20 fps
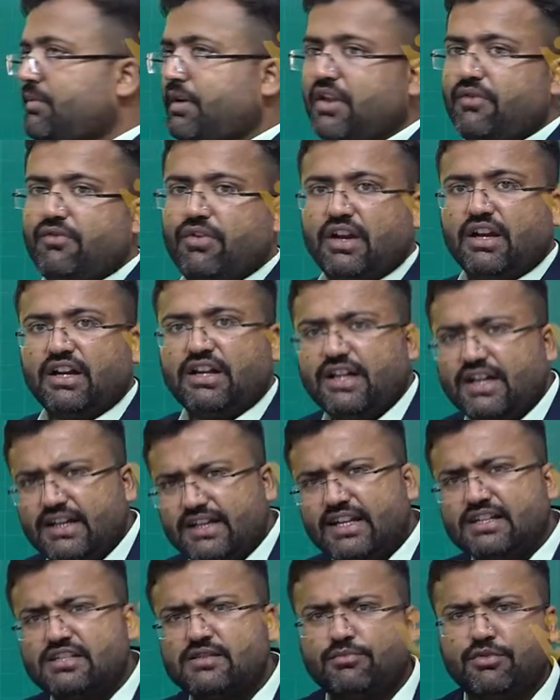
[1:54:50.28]
be difficult, right?
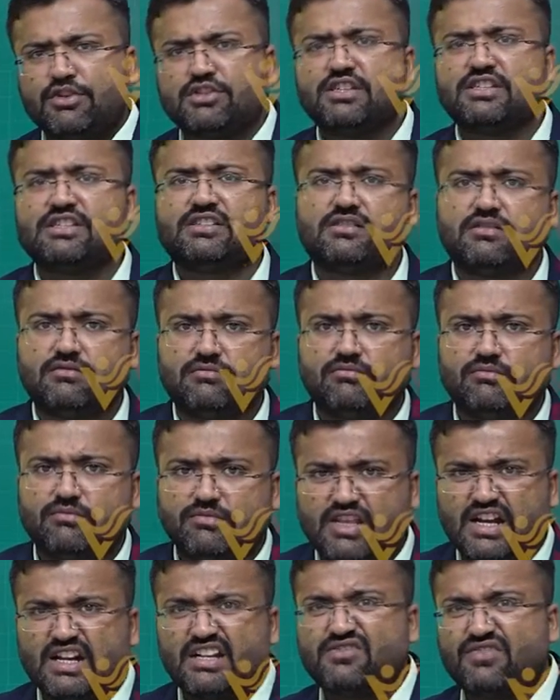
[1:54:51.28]
That's a process
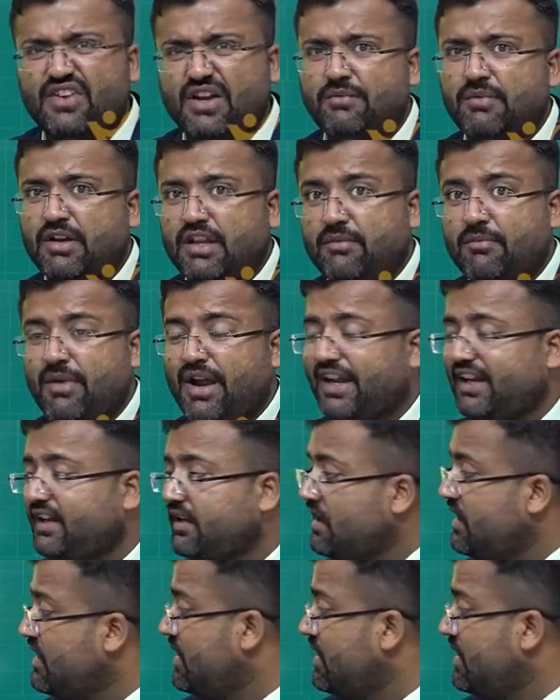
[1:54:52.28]
that is framed in the mind